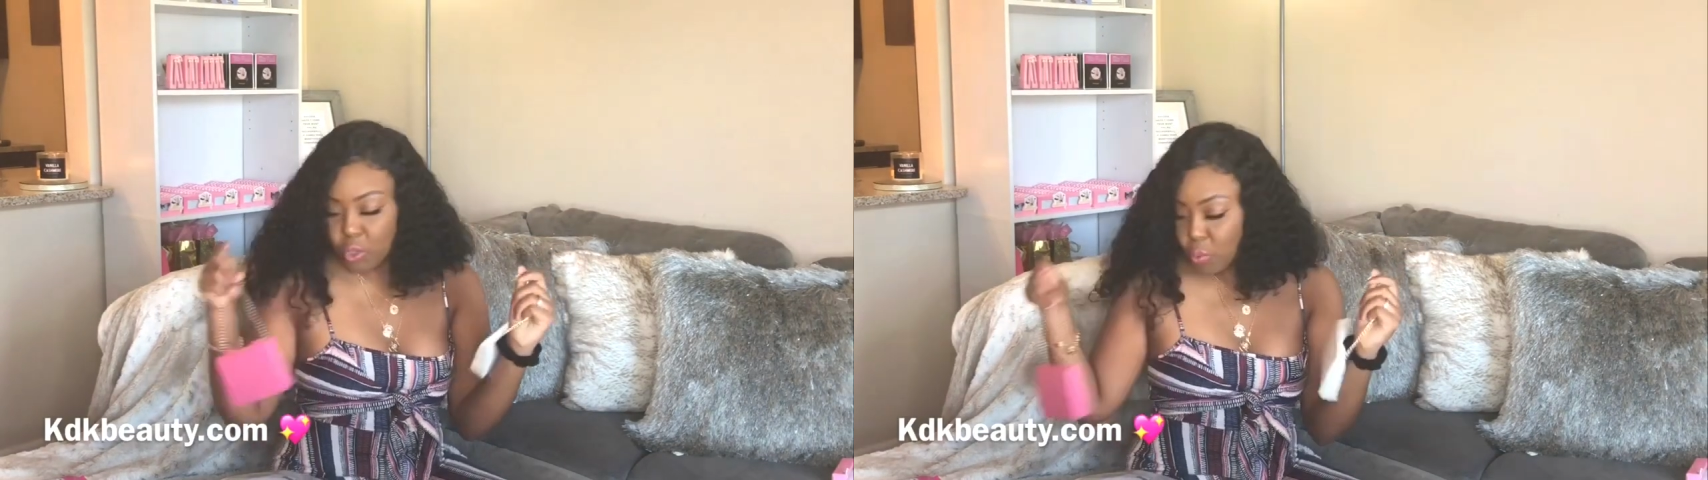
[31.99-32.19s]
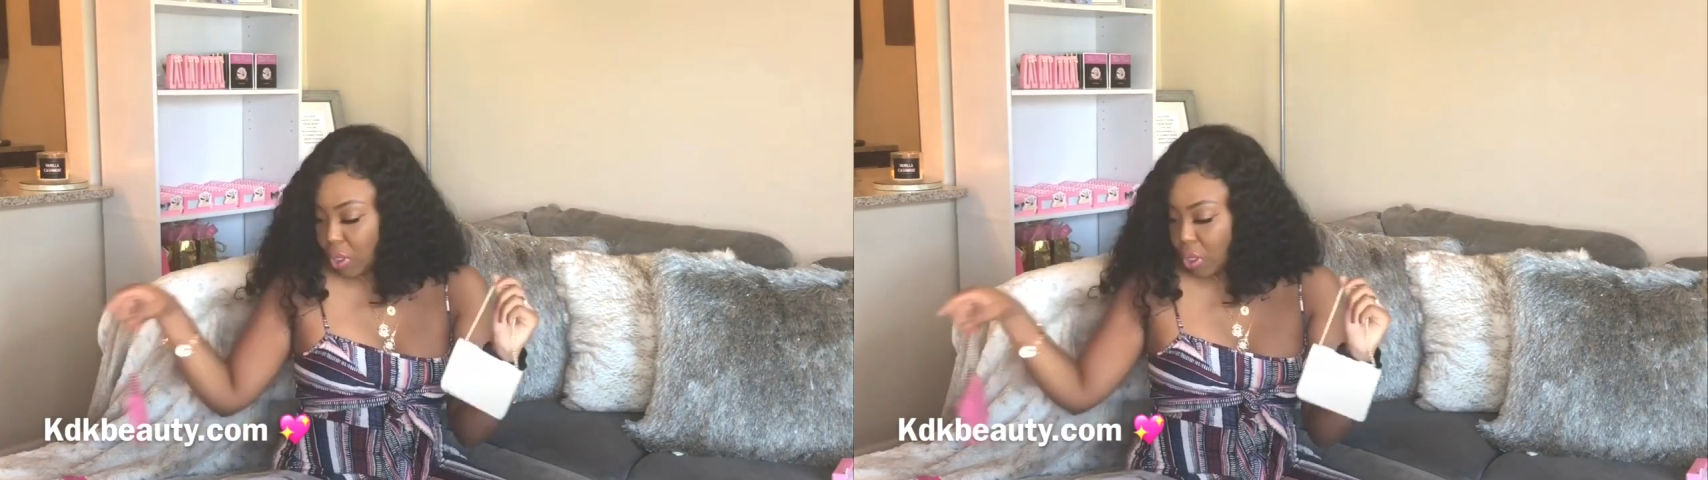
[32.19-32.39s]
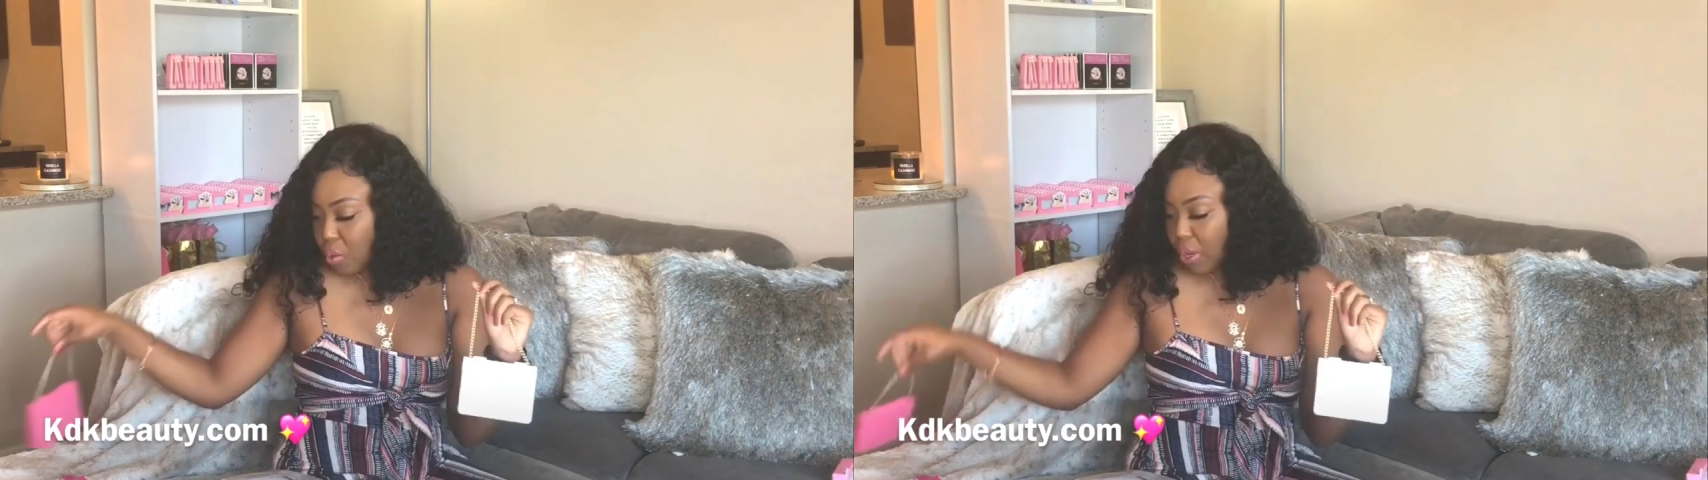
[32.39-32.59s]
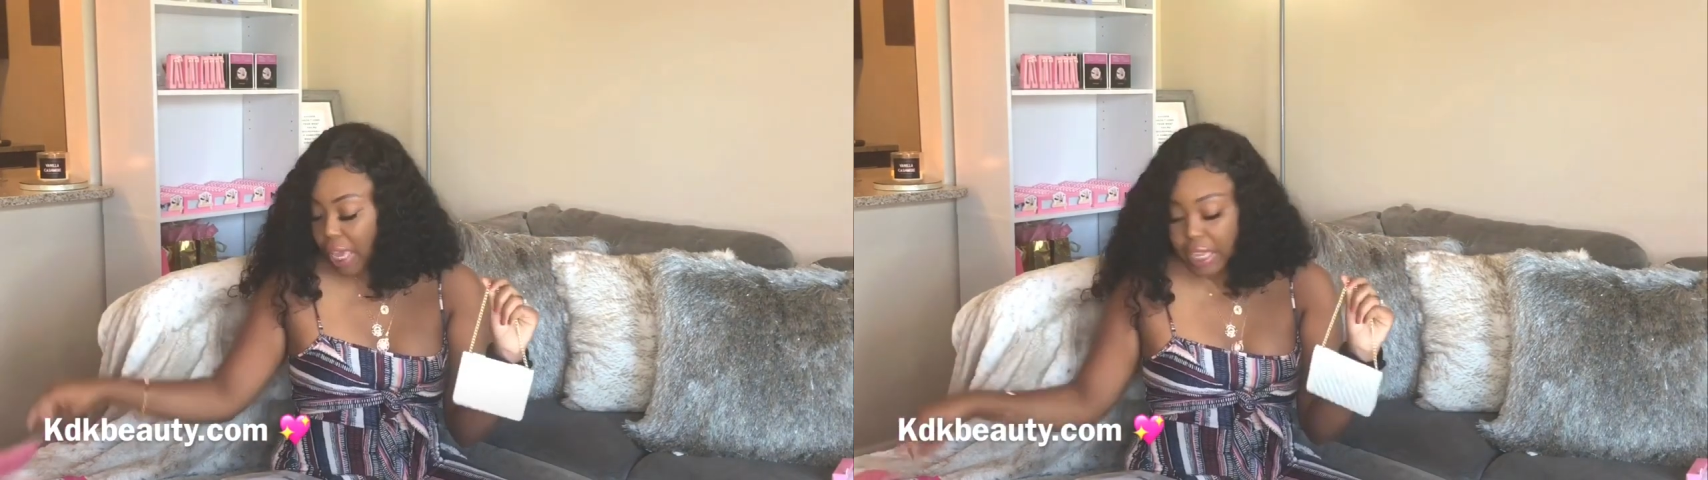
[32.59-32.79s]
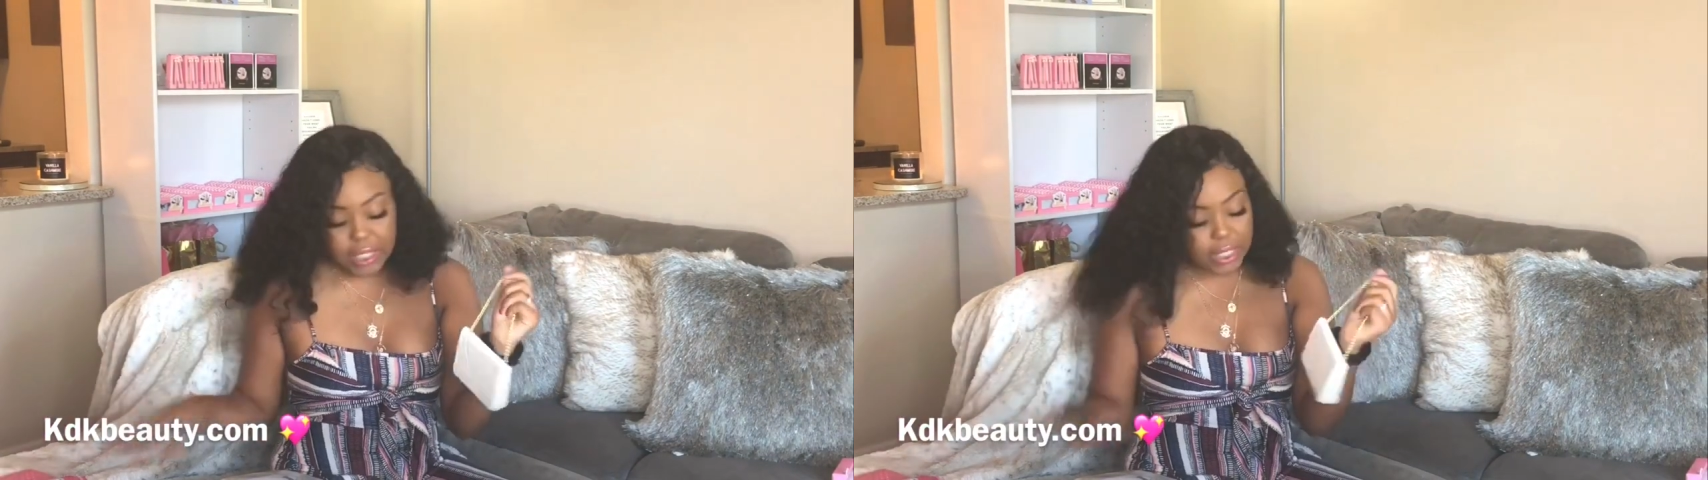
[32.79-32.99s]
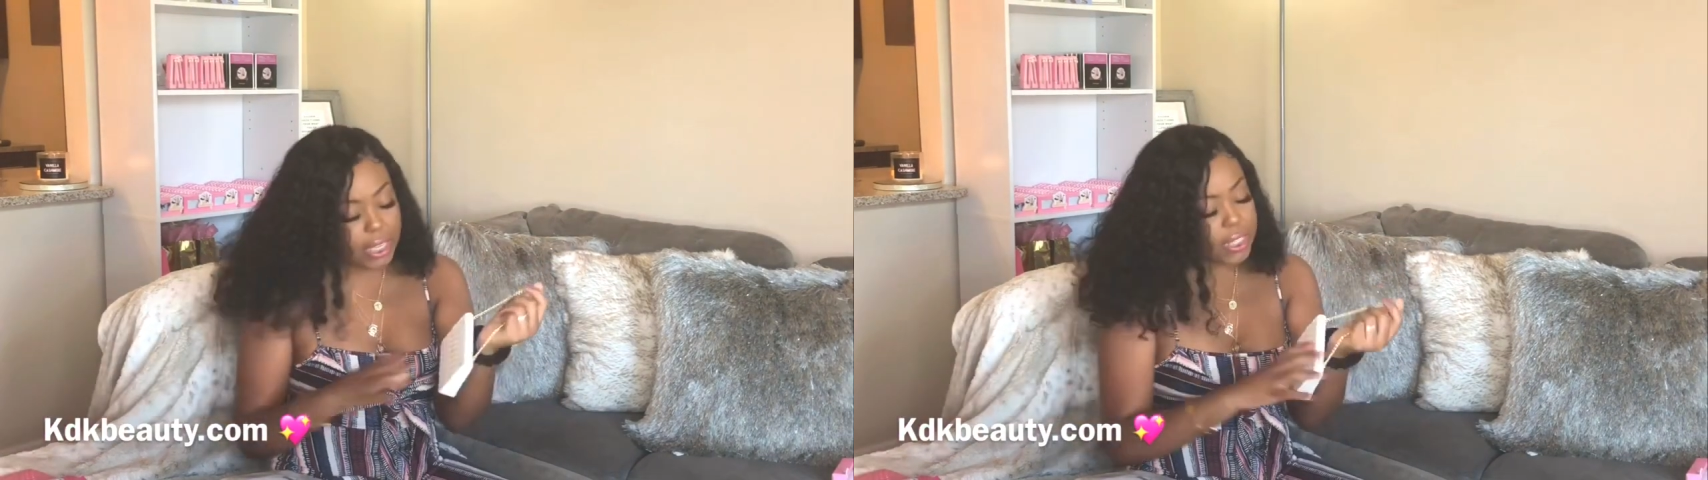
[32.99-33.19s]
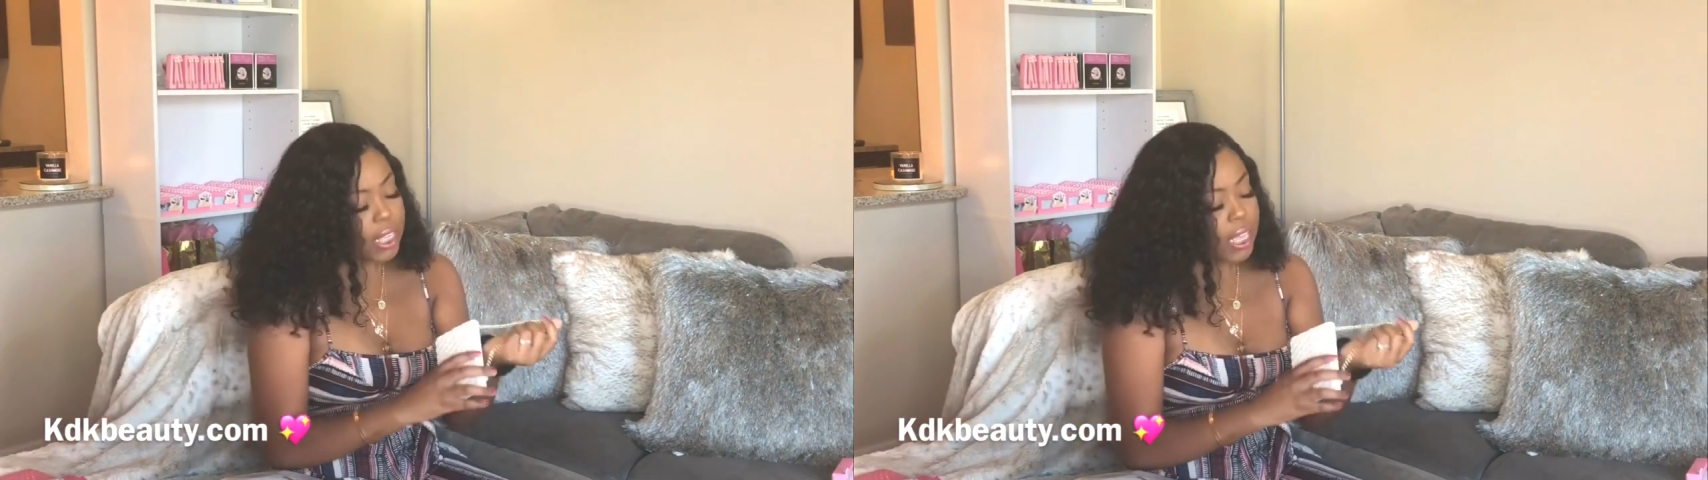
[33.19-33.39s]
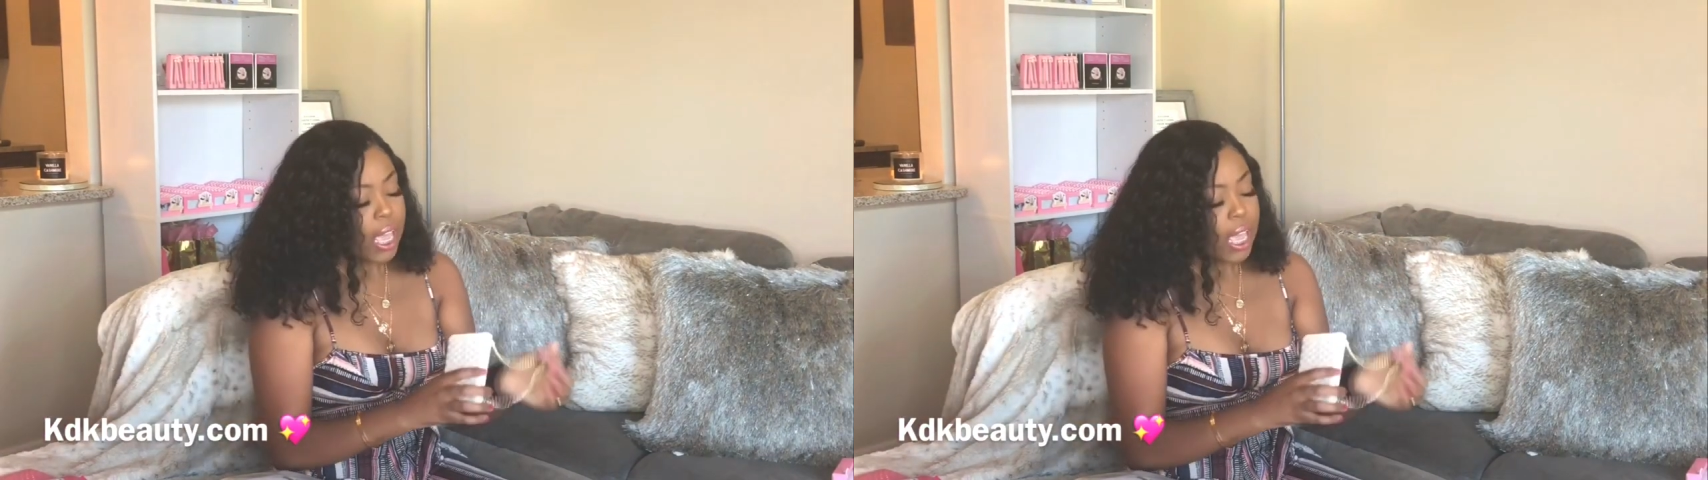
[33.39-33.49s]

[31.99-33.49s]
cute little cases.